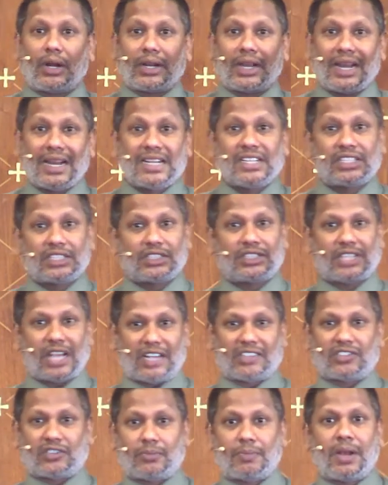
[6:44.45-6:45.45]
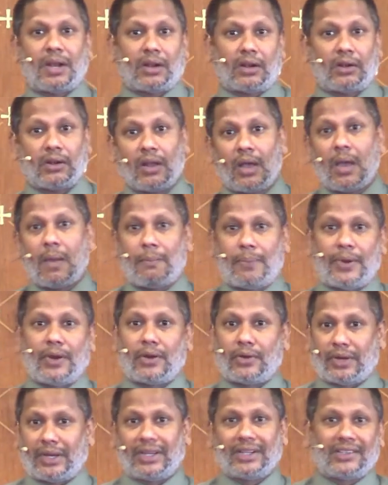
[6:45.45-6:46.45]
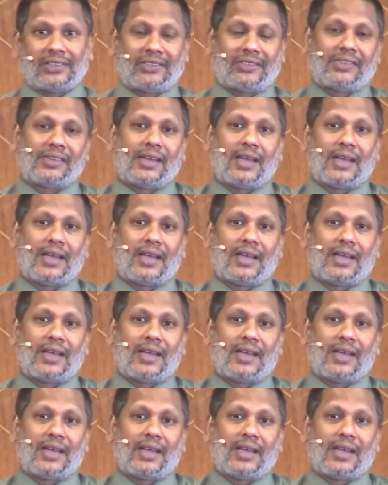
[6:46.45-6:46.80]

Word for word: intertestamental periods.